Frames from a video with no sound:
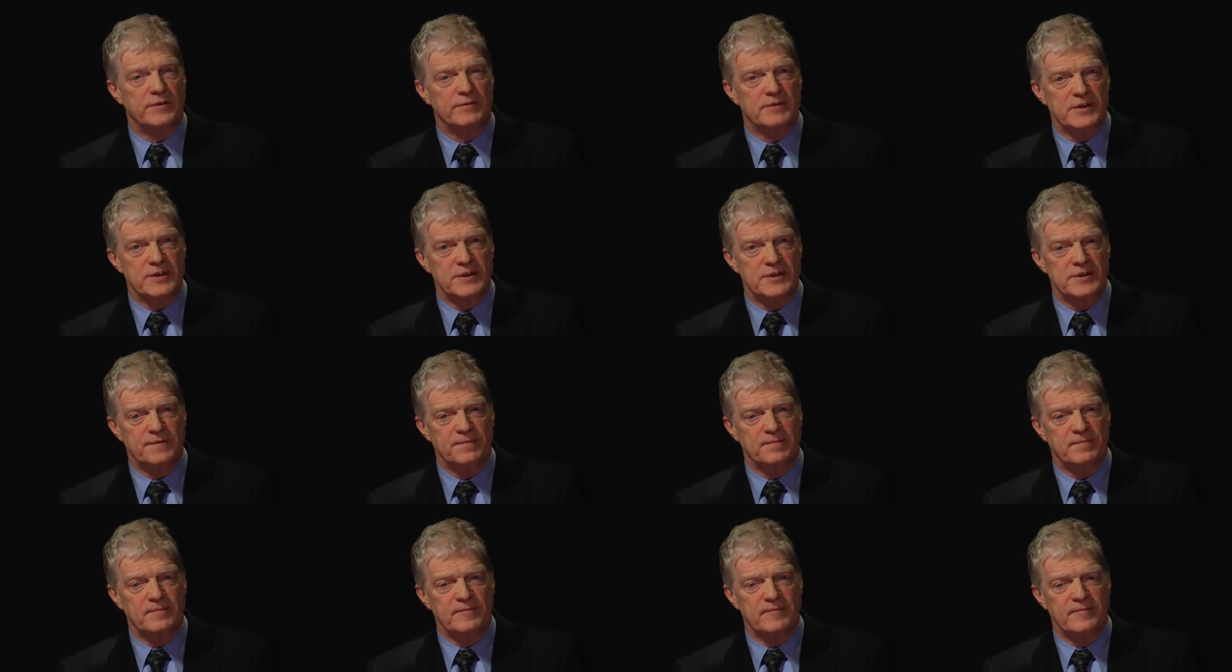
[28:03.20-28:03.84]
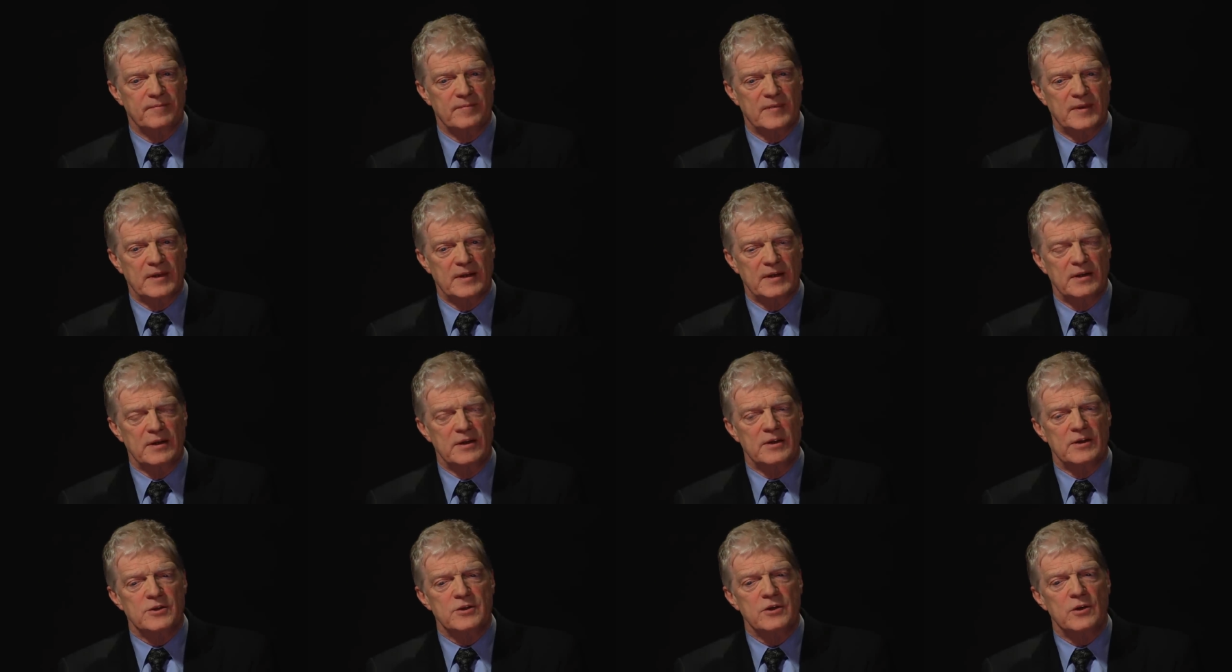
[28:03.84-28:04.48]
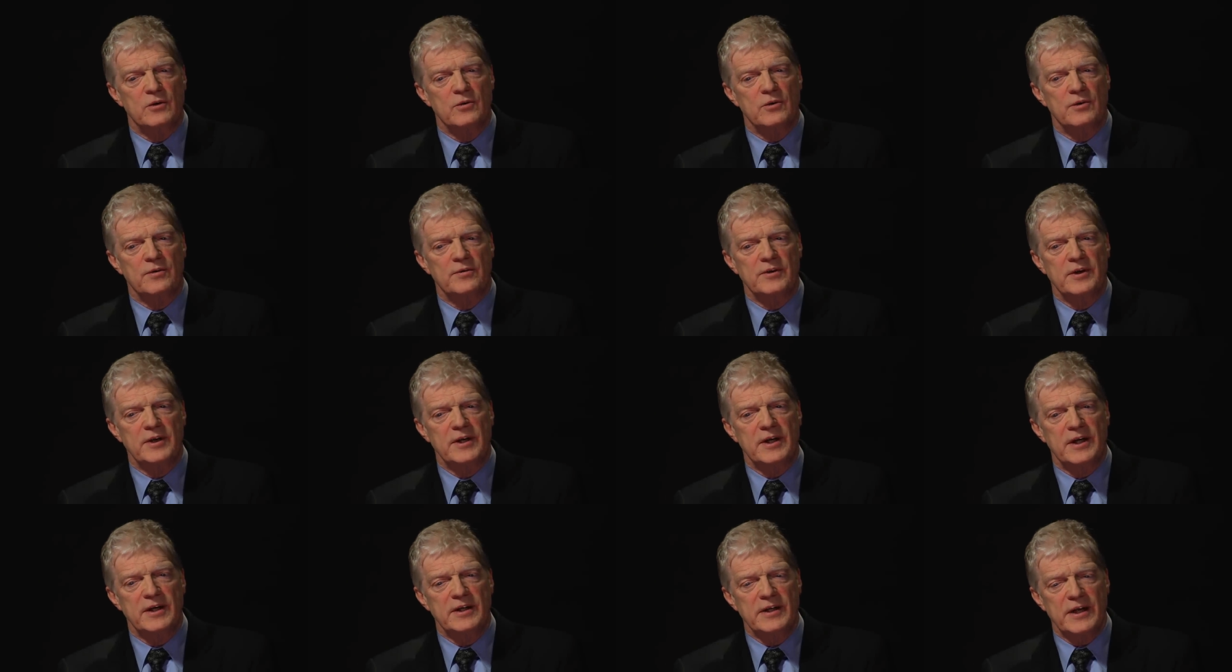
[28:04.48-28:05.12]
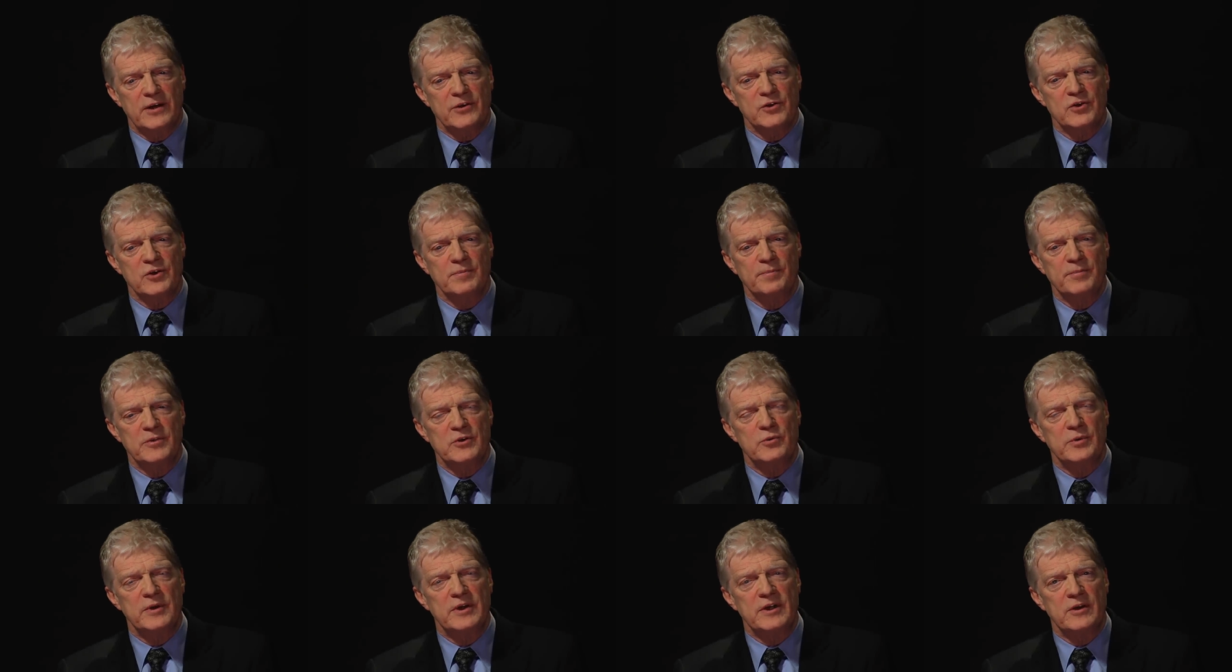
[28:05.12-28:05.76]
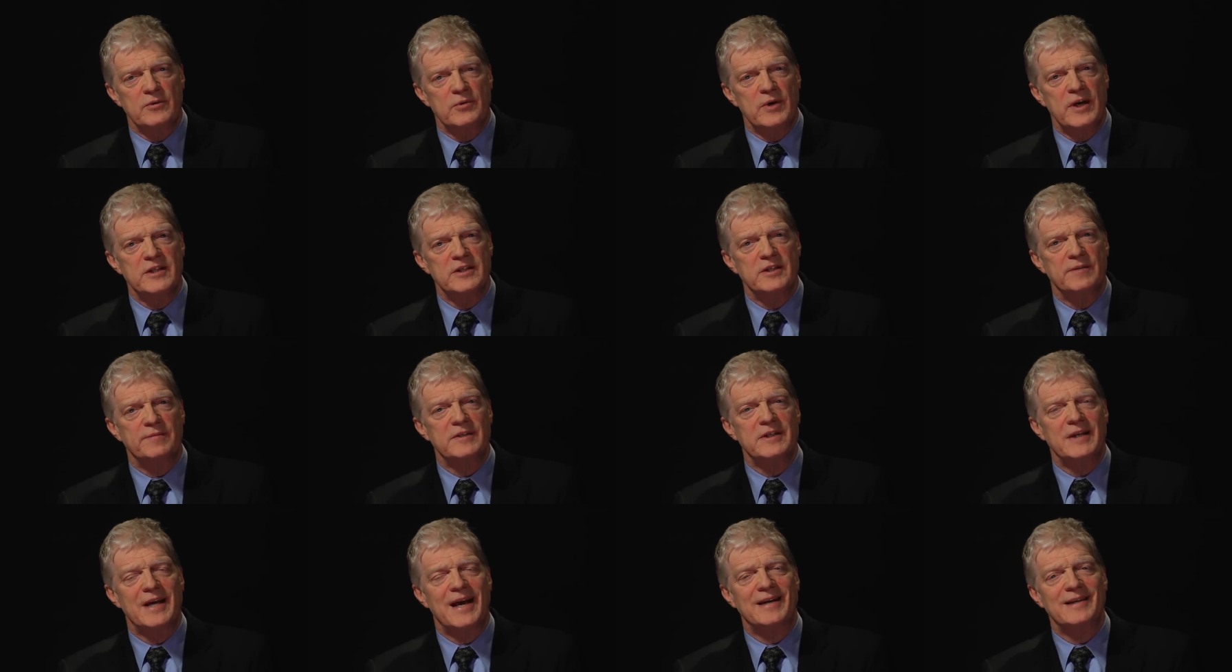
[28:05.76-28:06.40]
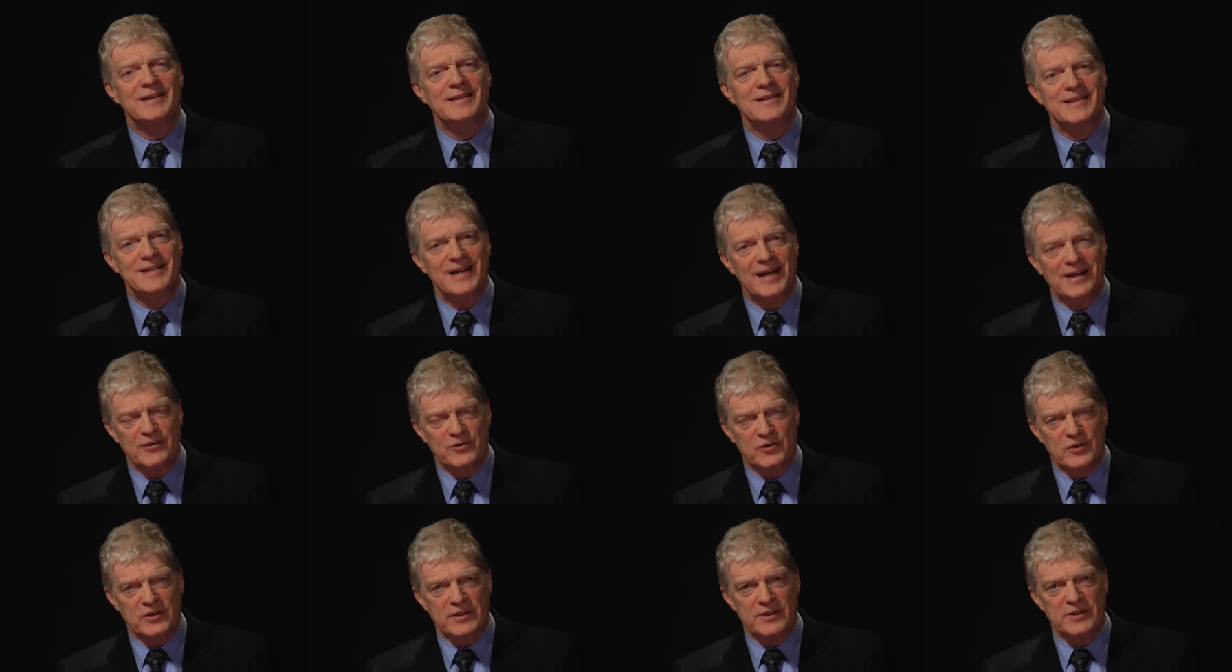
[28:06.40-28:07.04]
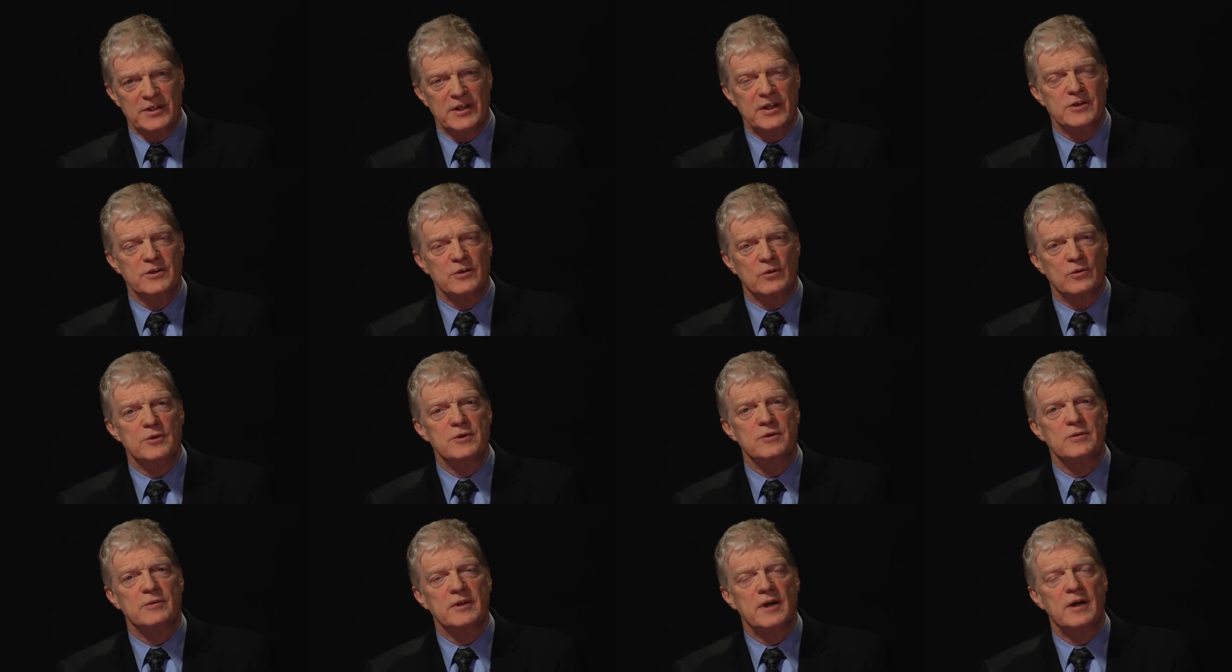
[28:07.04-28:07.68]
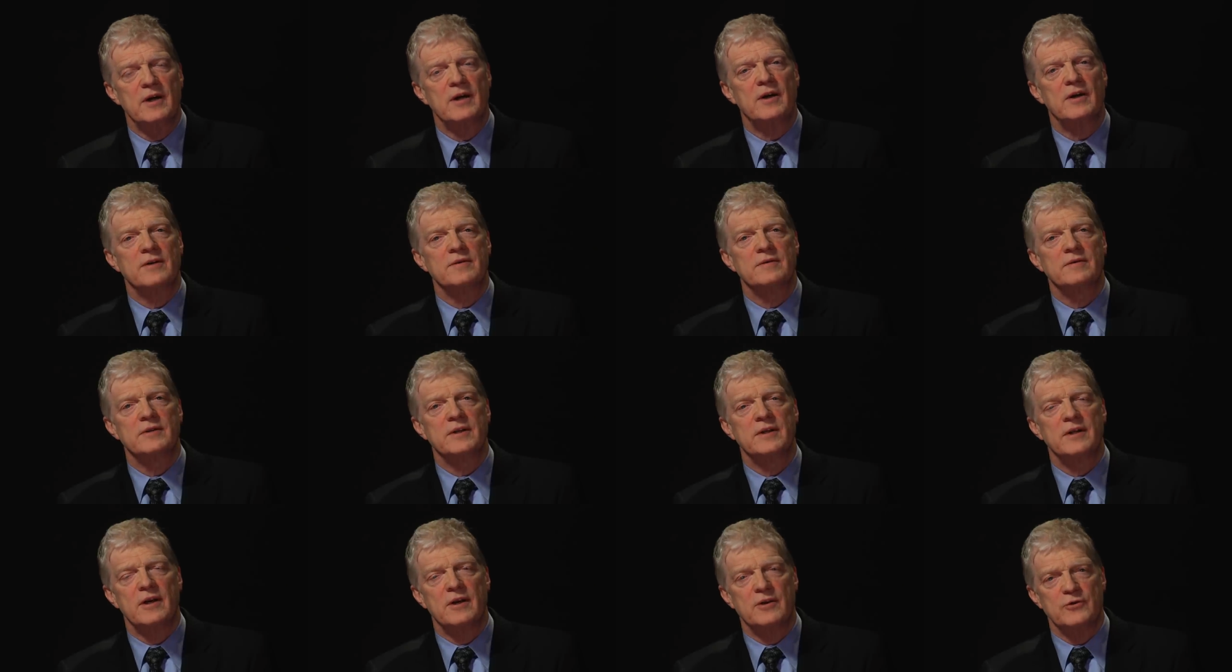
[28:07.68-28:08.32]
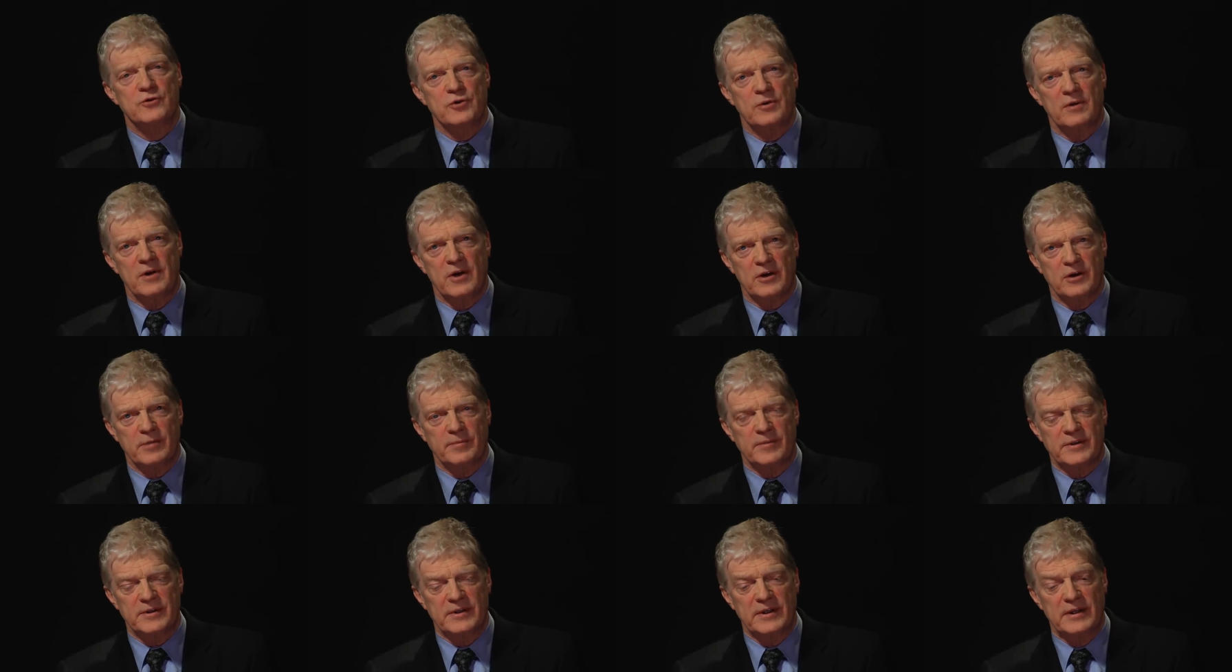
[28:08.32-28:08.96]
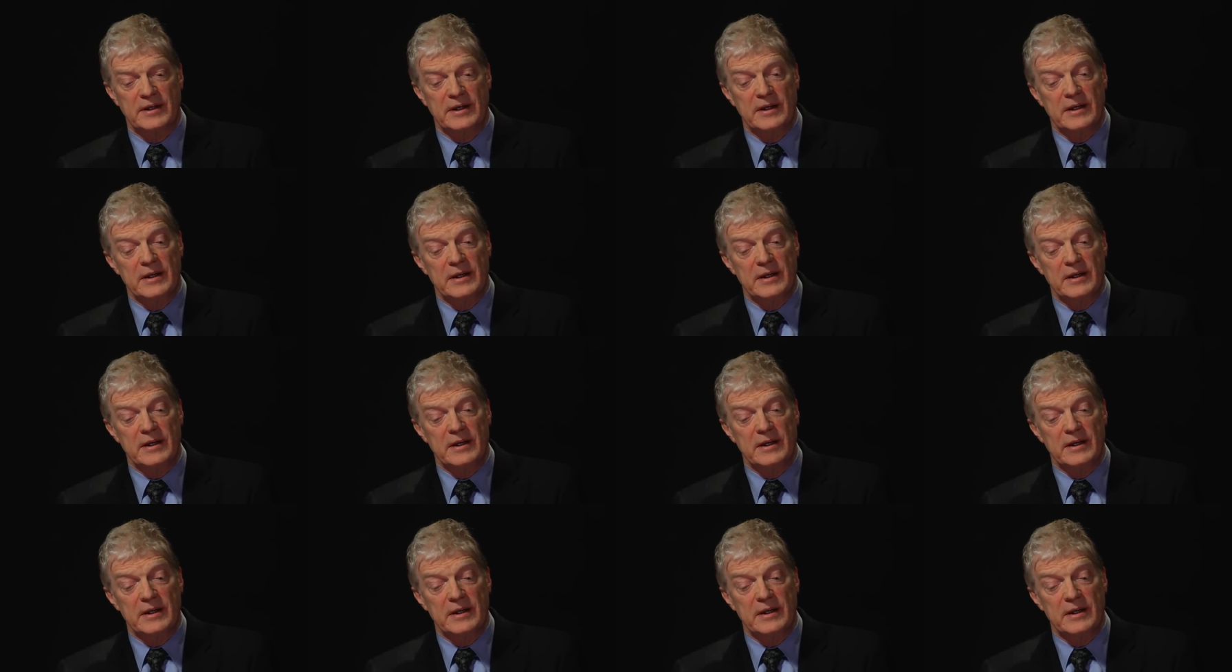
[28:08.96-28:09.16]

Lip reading: of us. So the connection between creativity and intelligence is also at the heart of the larger argument.